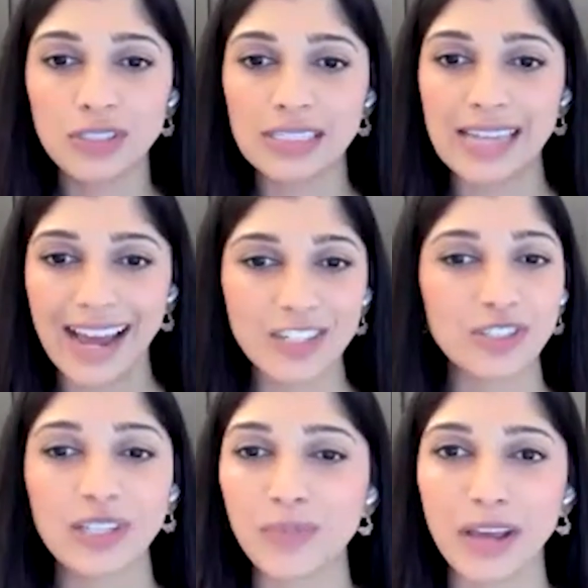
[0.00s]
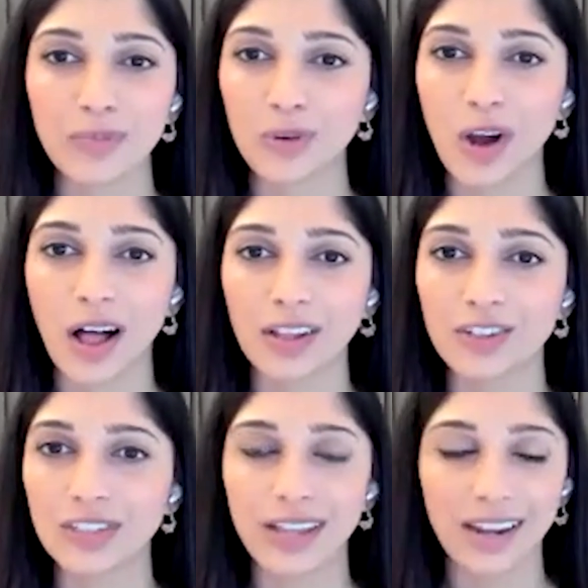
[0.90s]
just naturally make more
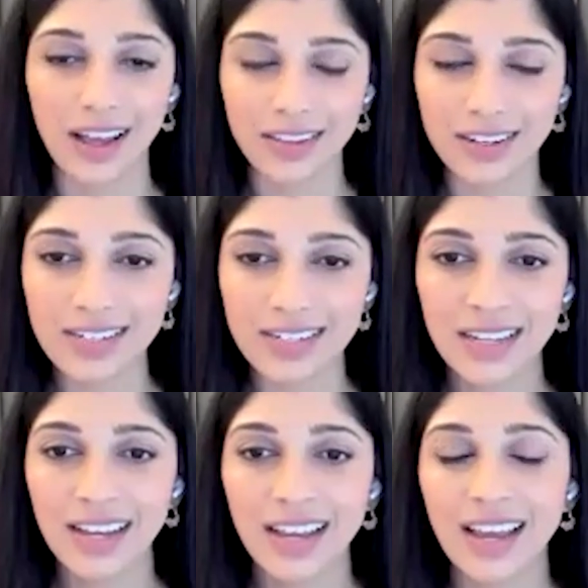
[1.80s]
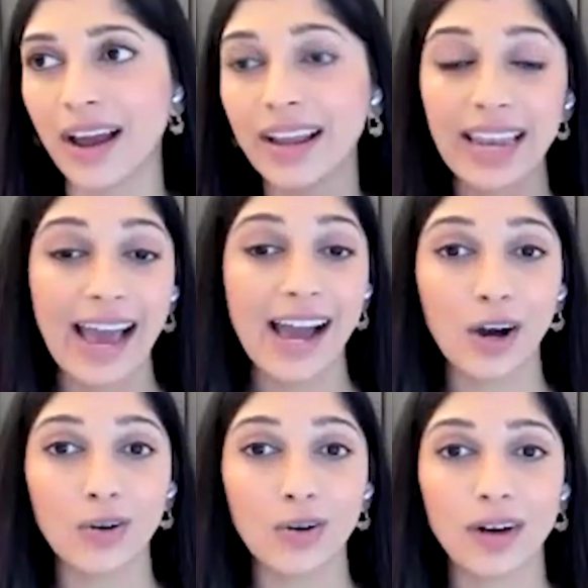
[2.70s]
collagen than others. Right
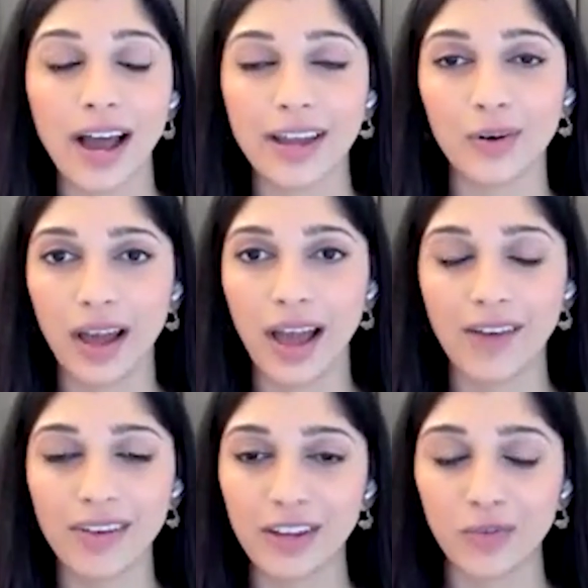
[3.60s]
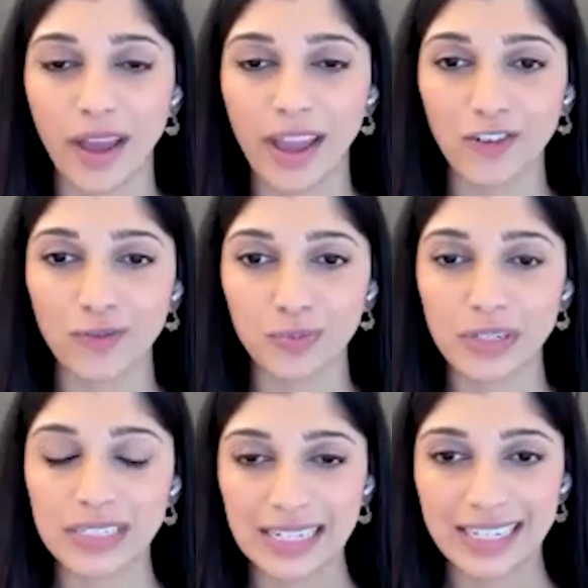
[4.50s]
now, I don't have any way of
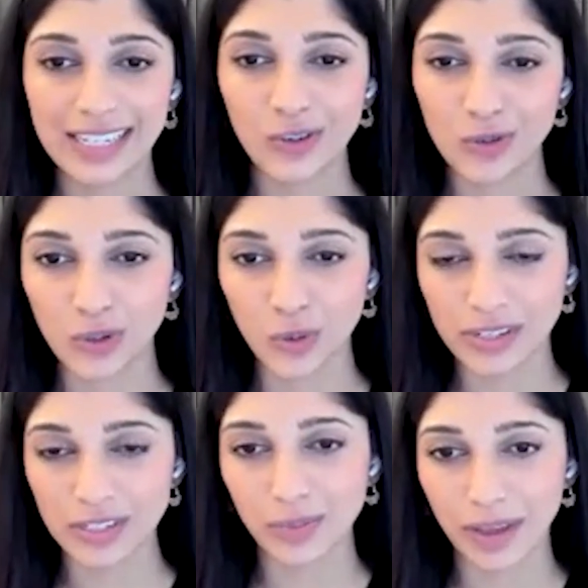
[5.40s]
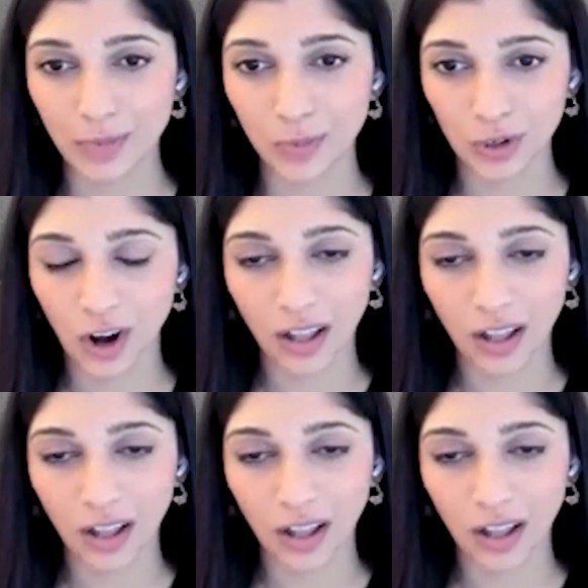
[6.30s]
predicting who's going to make more